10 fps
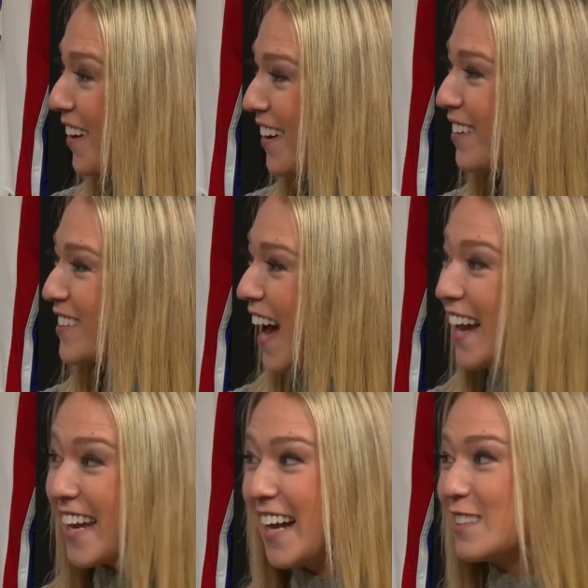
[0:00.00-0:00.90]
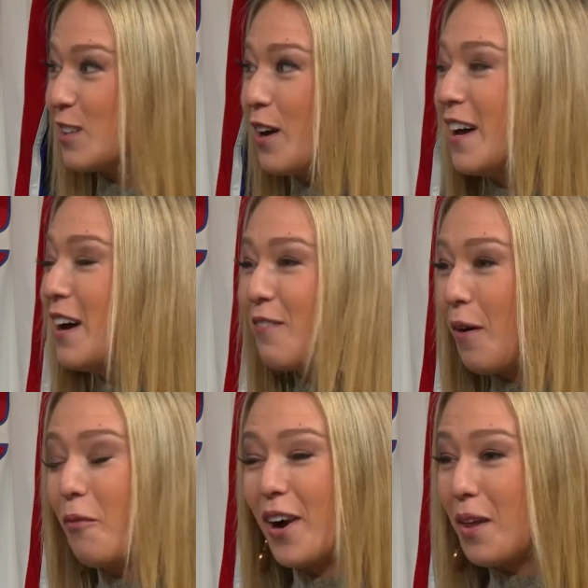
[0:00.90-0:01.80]
I can't do it.
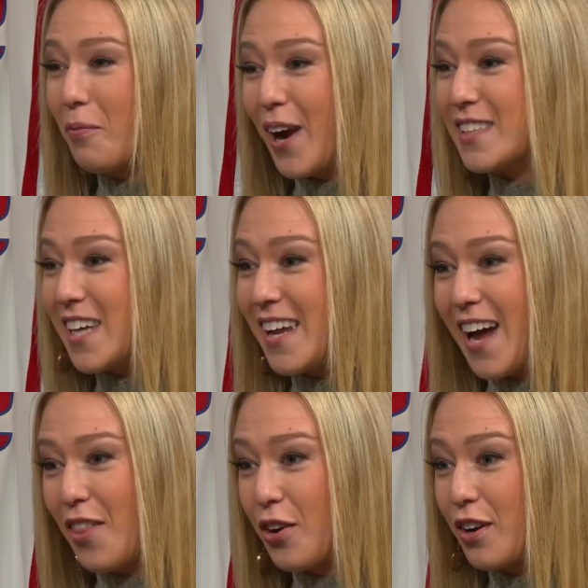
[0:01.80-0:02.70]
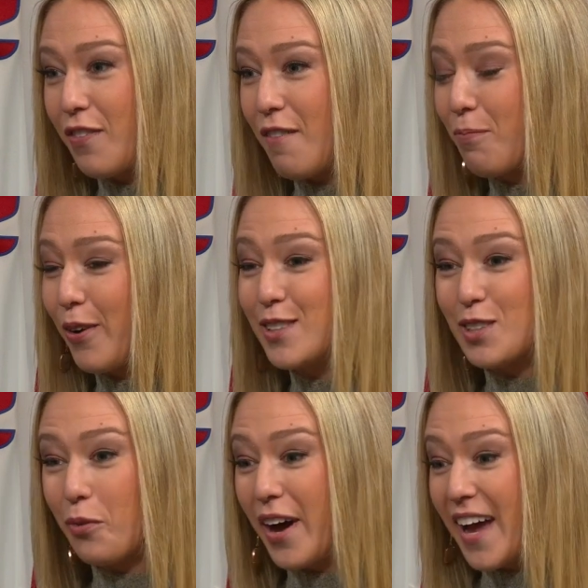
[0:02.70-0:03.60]
From where LeBron's at now, 35 points
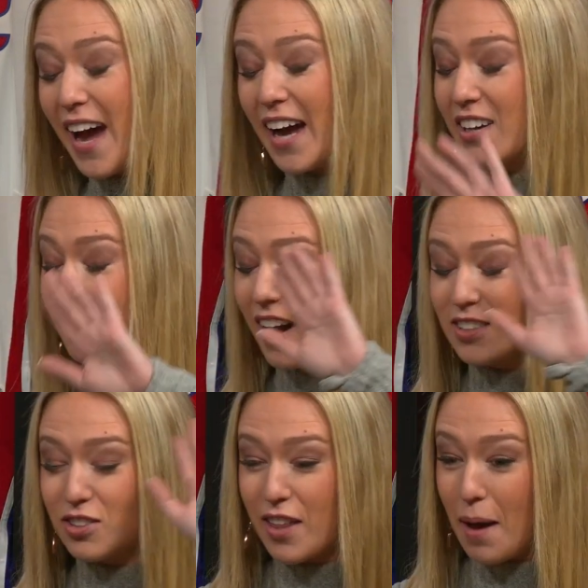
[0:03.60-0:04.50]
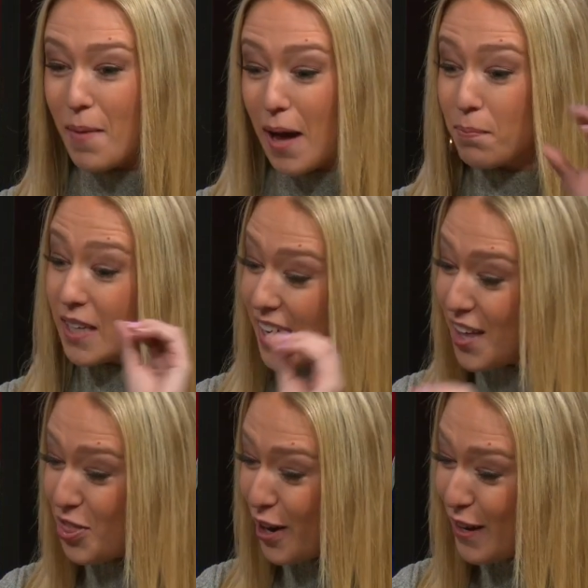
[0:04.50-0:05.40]
away, I could not do that math. But you hit
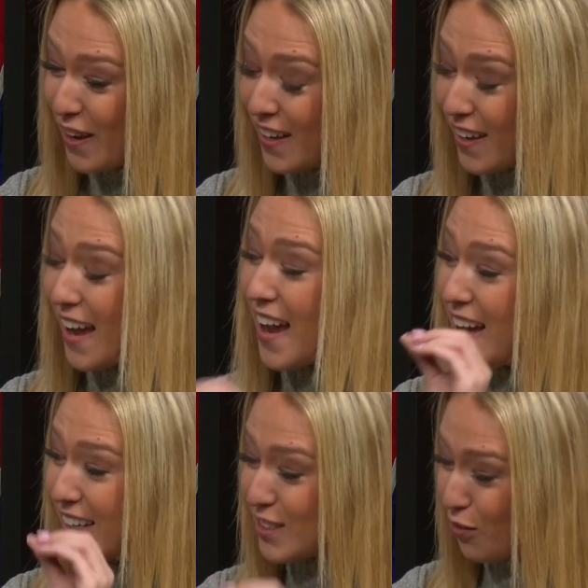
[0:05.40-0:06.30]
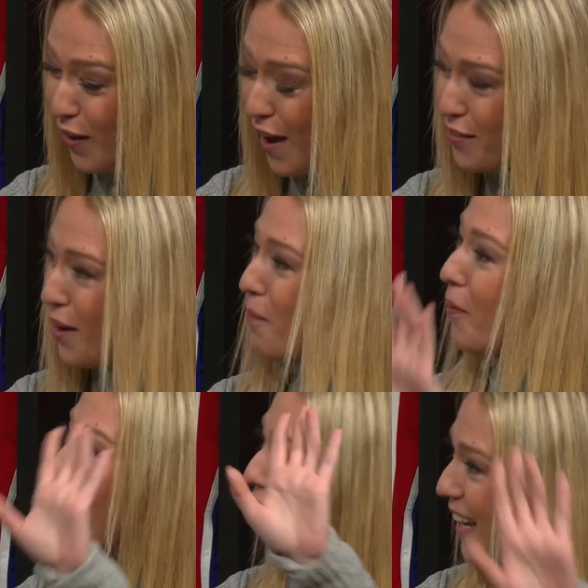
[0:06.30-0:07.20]
38K, it's a round
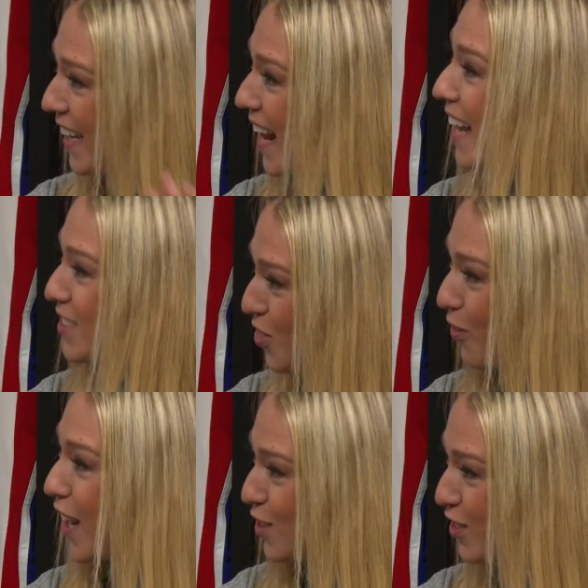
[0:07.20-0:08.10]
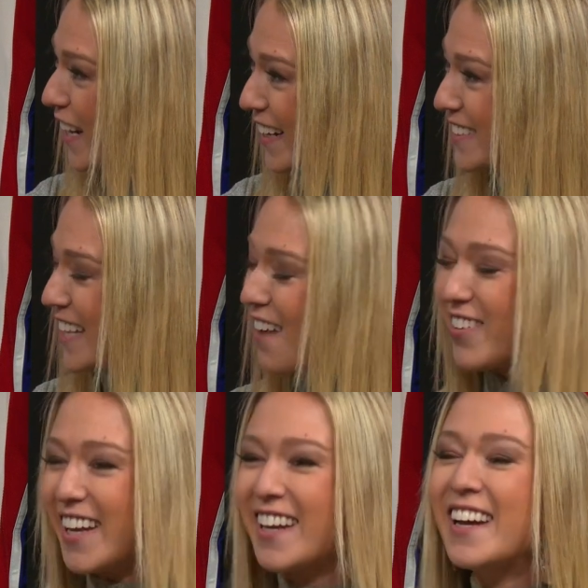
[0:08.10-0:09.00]
number. I can add to
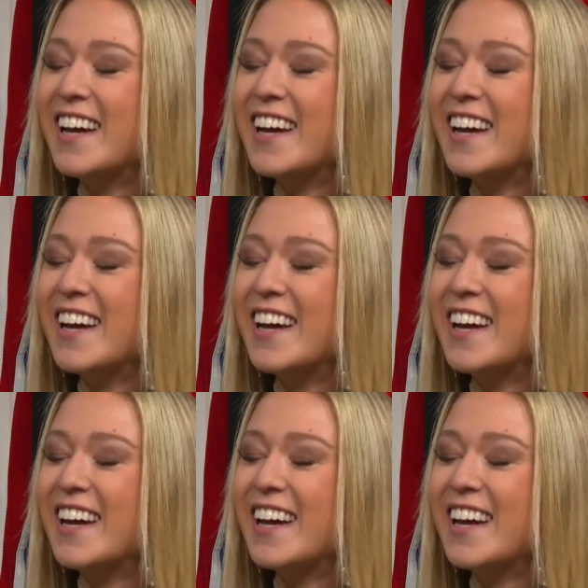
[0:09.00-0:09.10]
387.